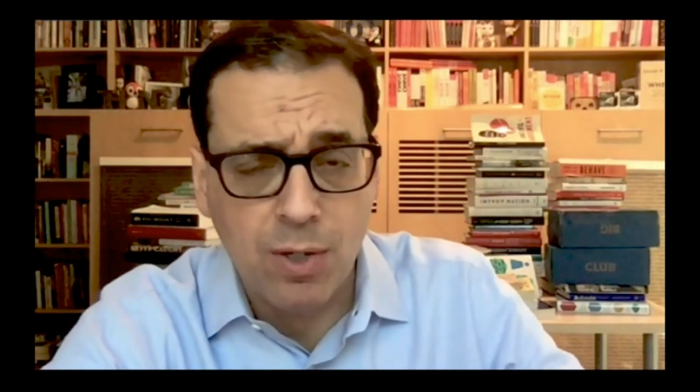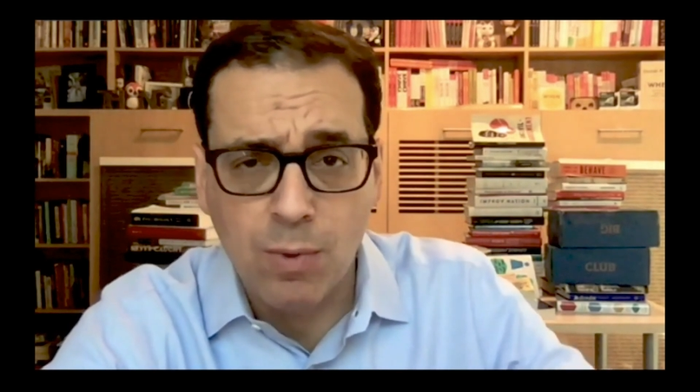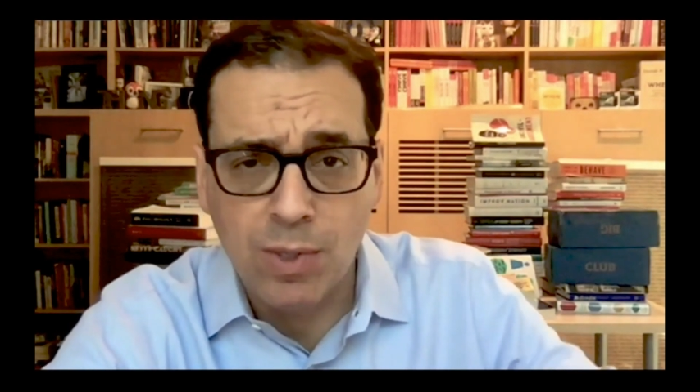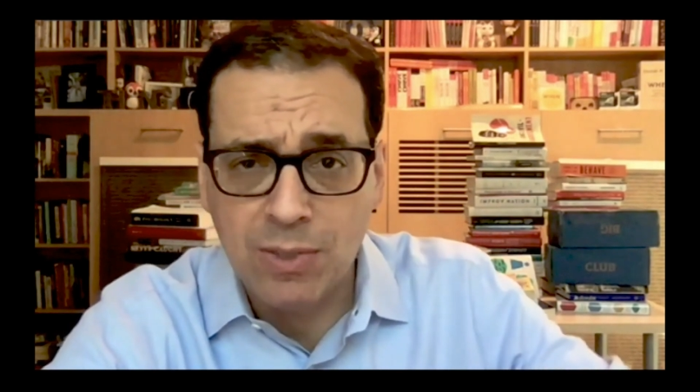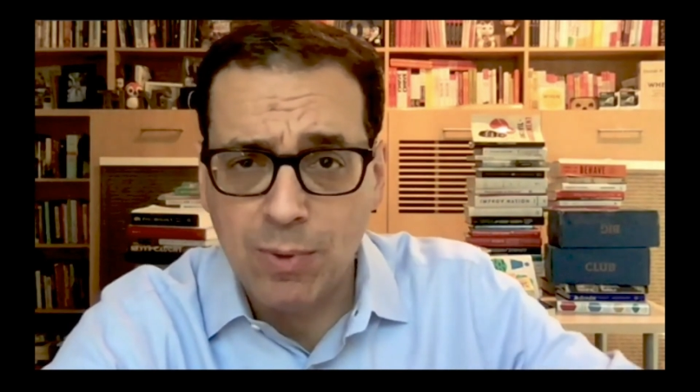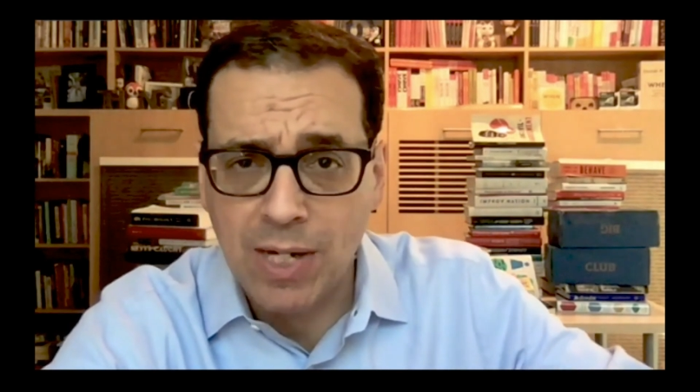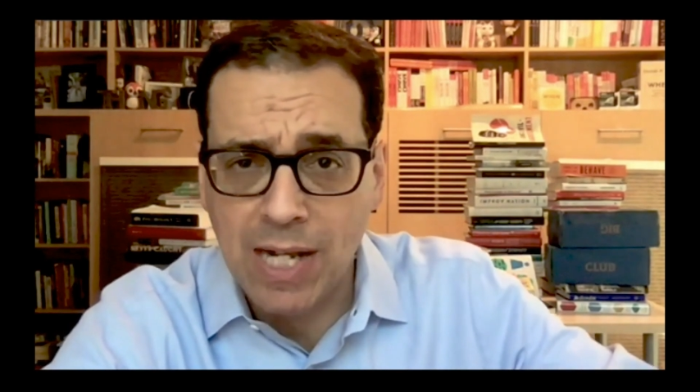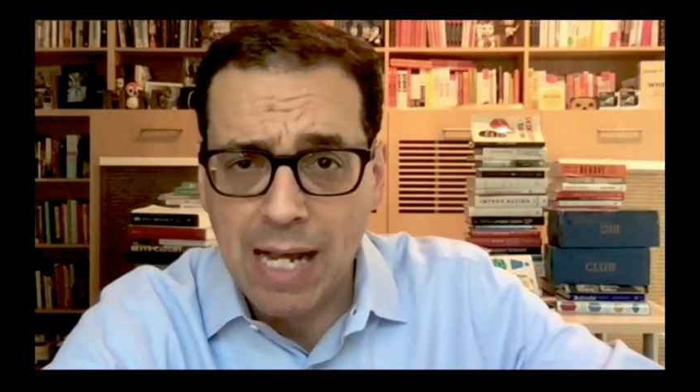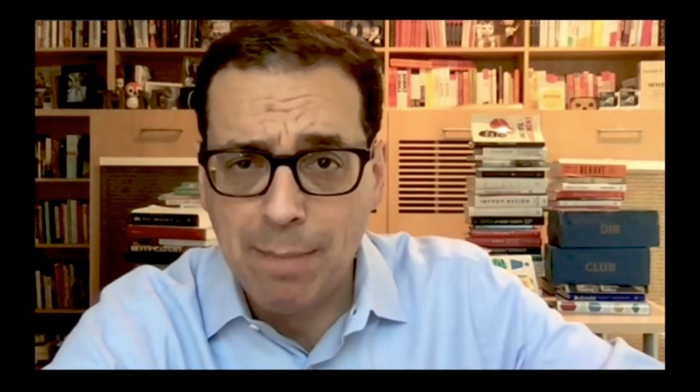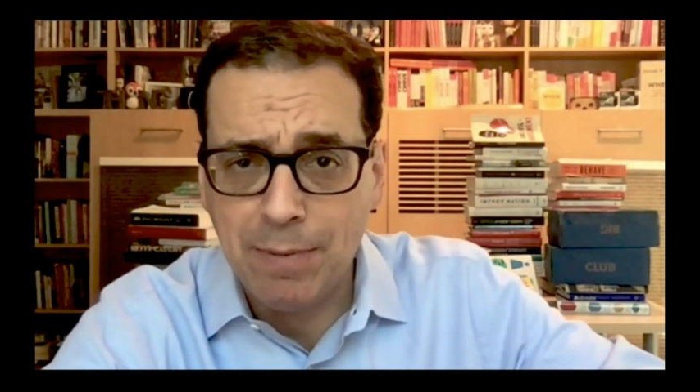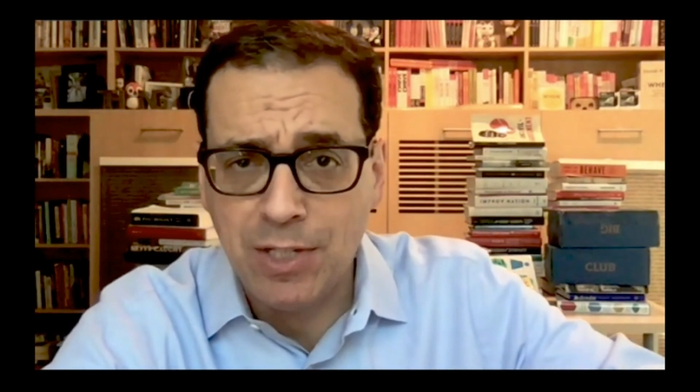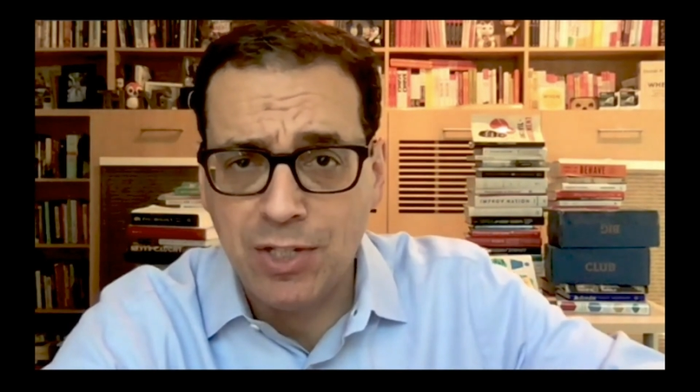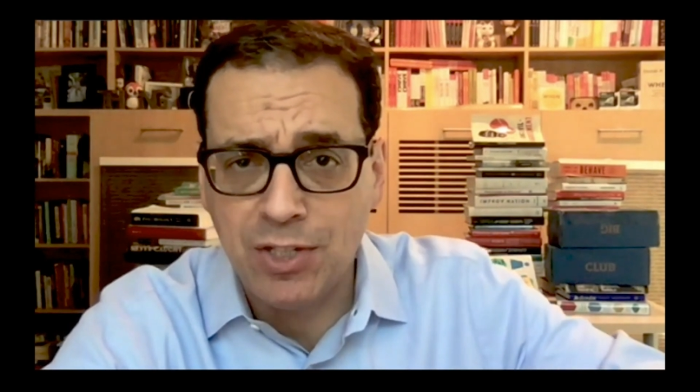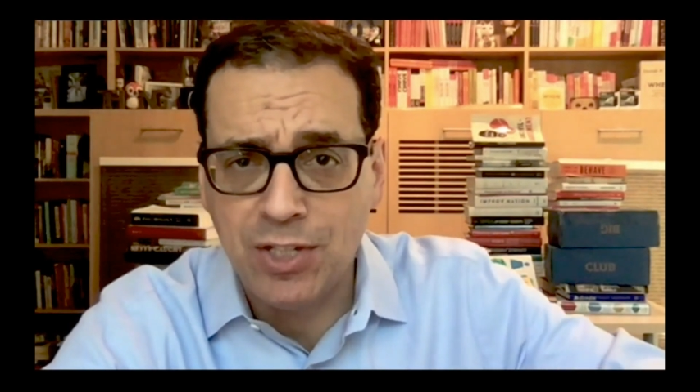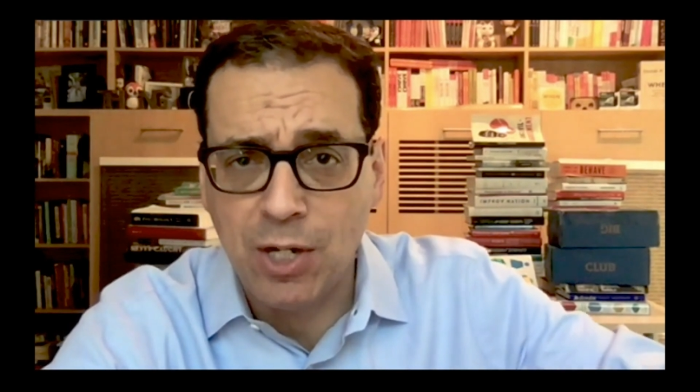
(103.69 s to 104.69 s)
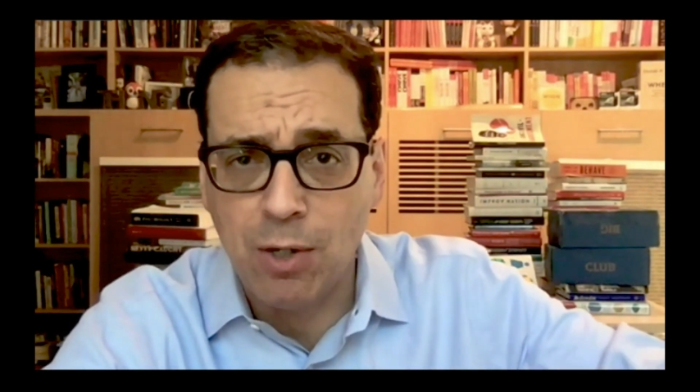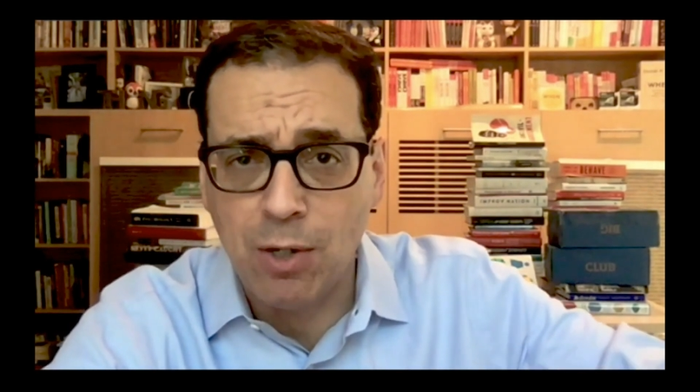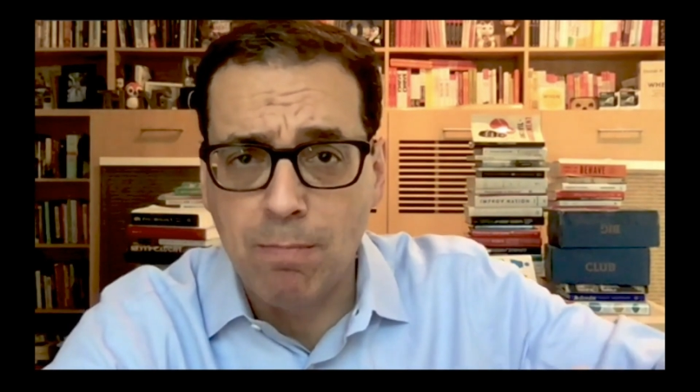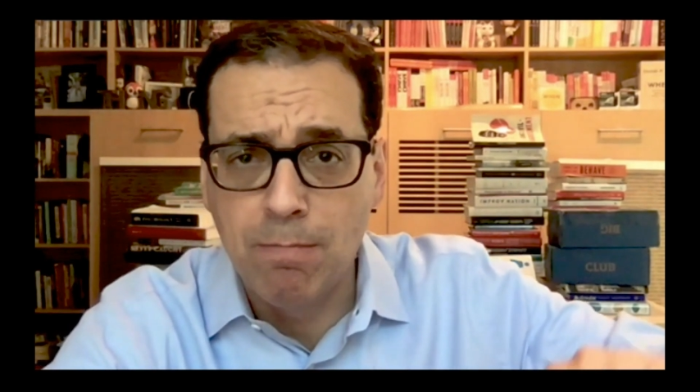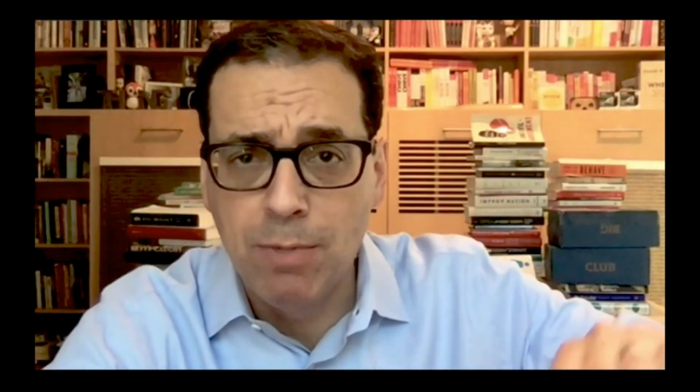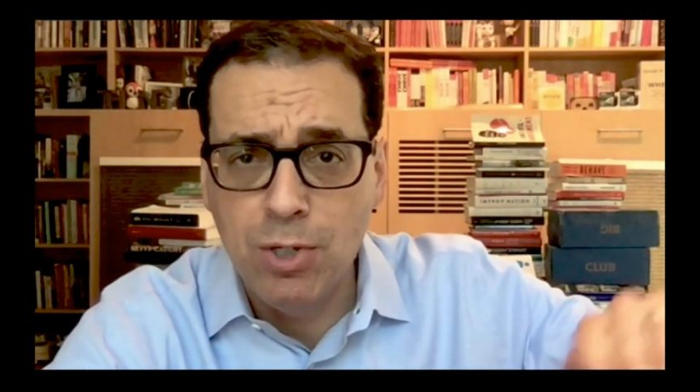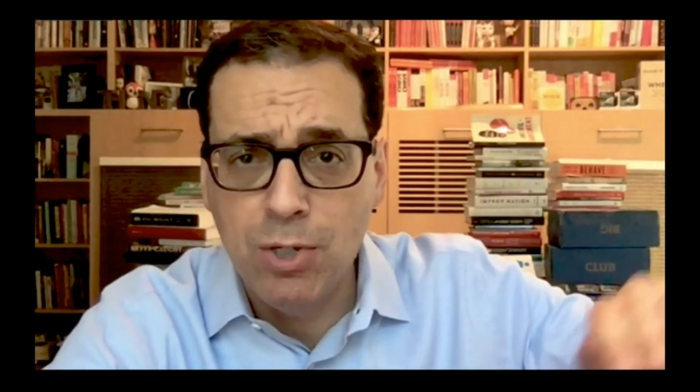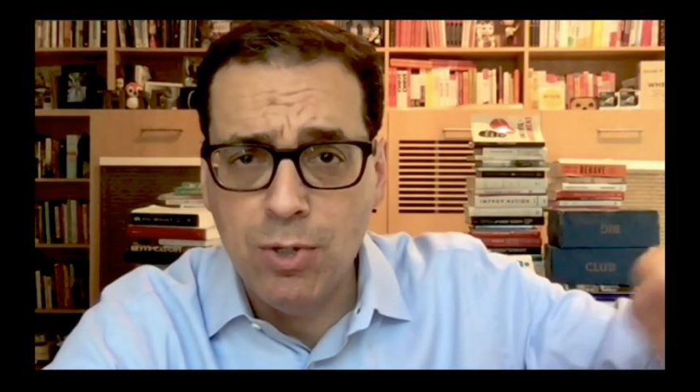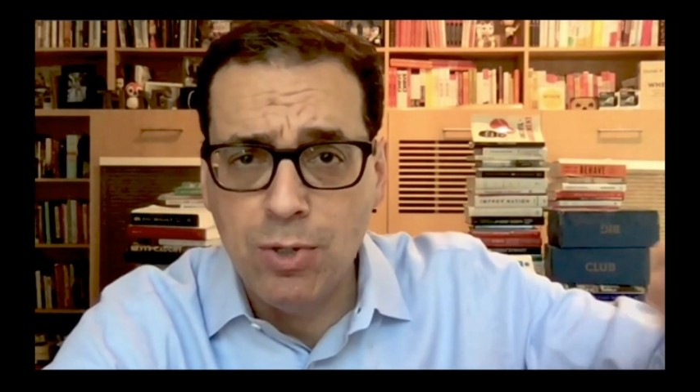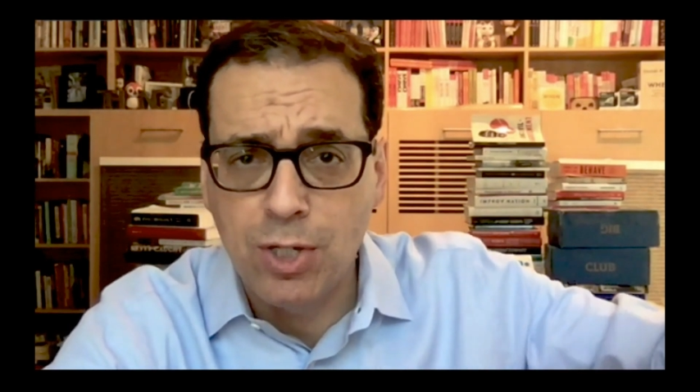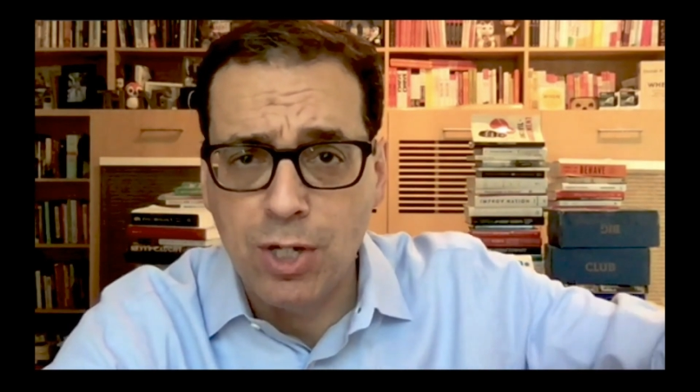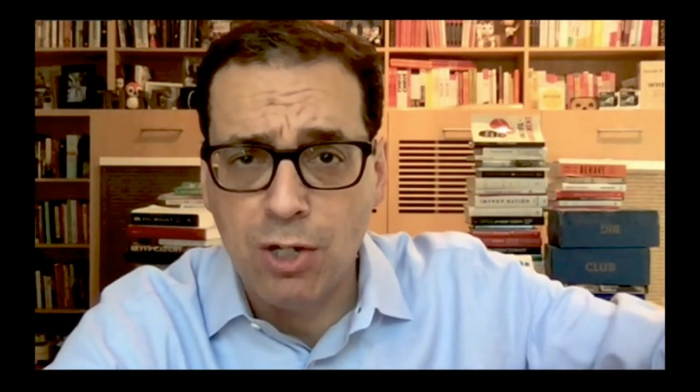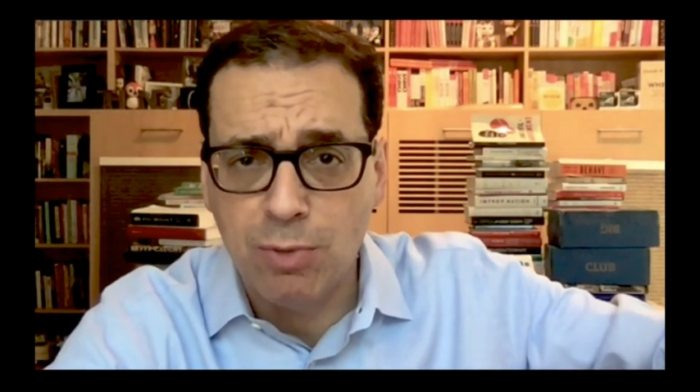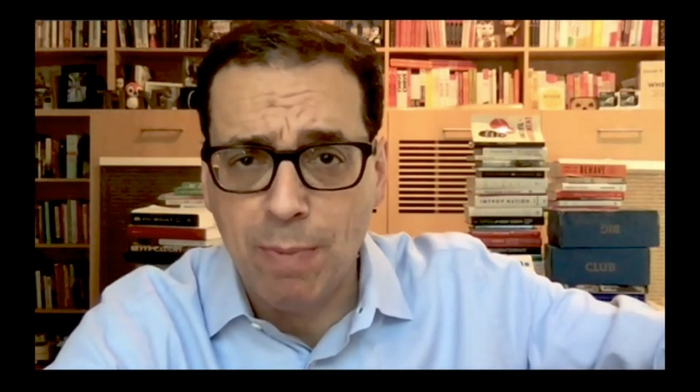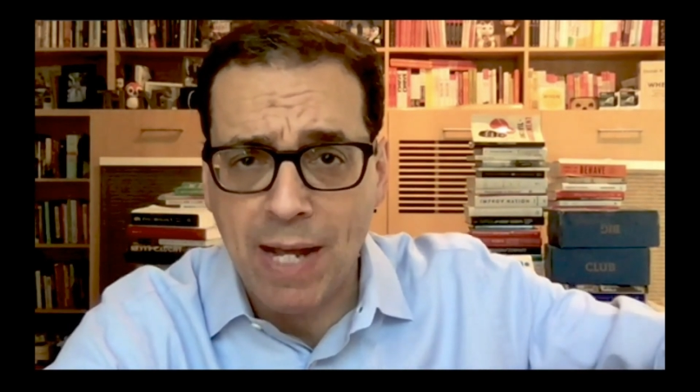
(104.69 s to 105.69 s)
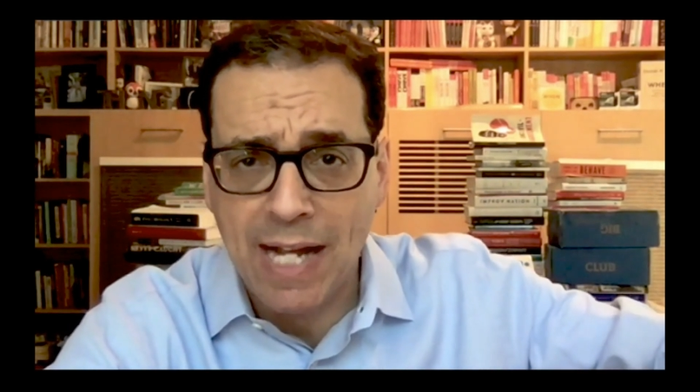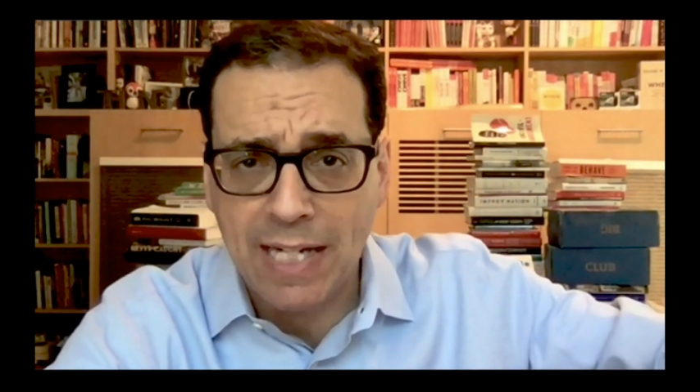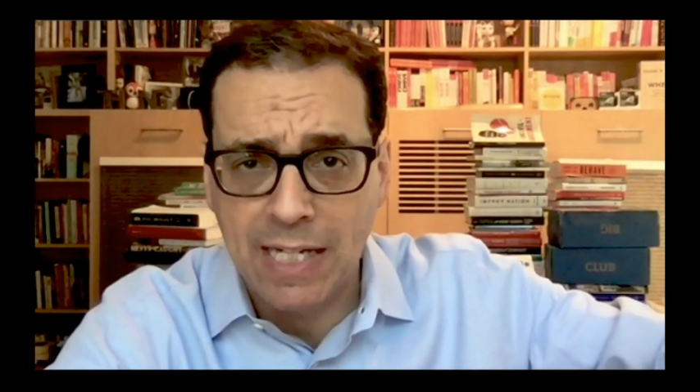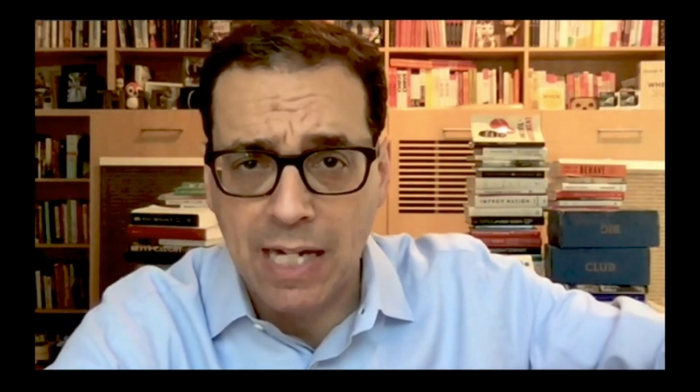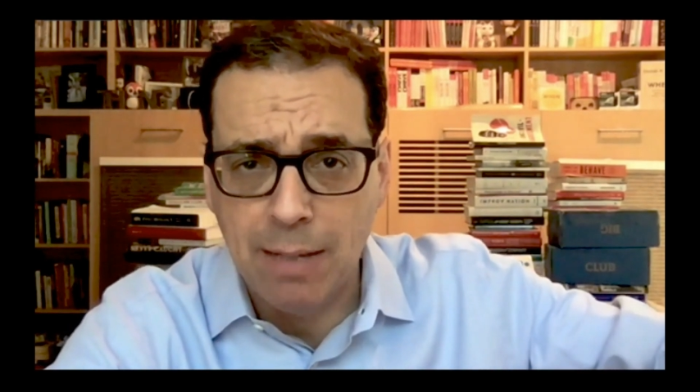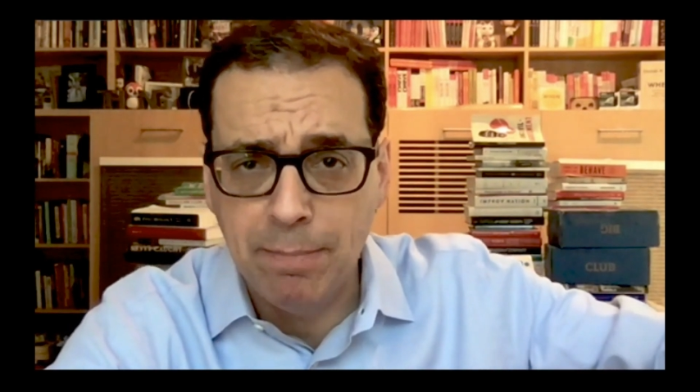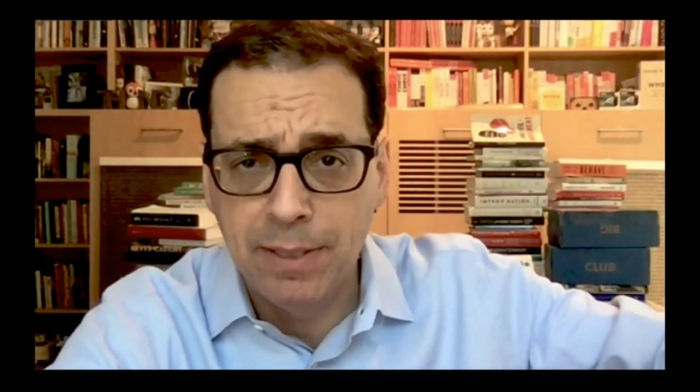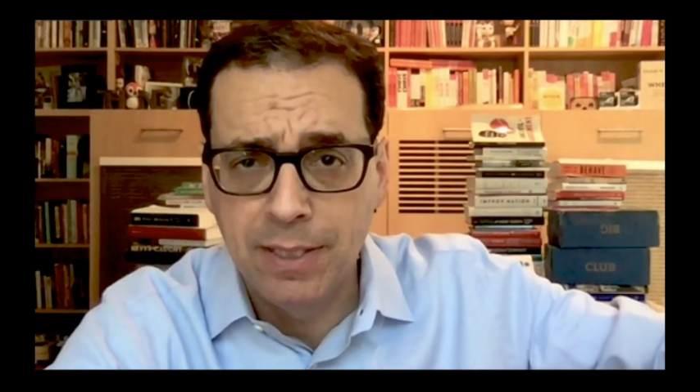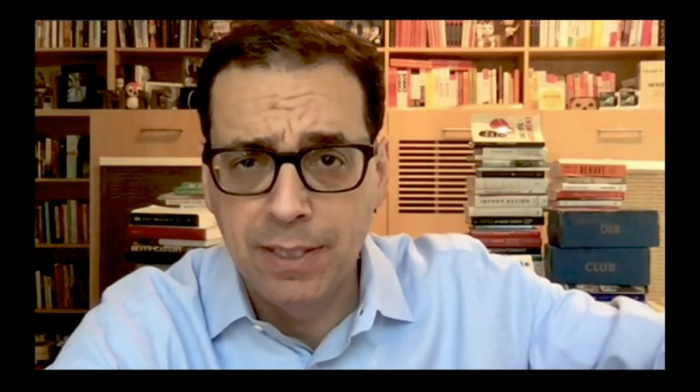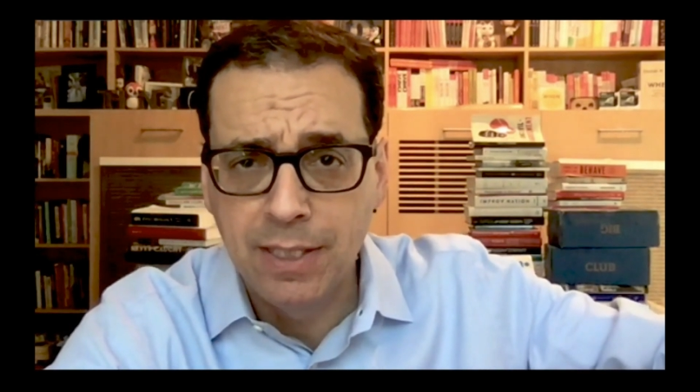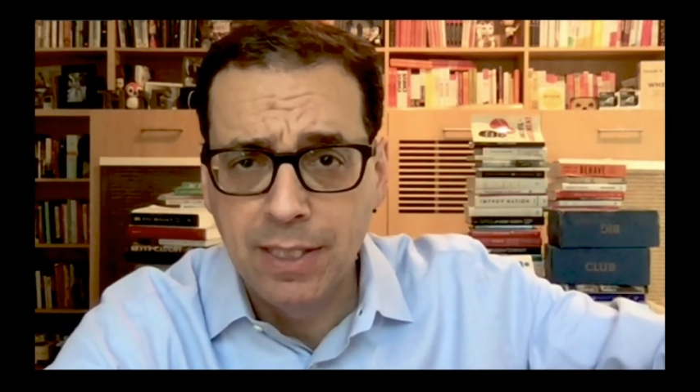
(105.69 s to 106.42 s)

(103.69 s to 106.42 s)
What happens is that our mood goes back up,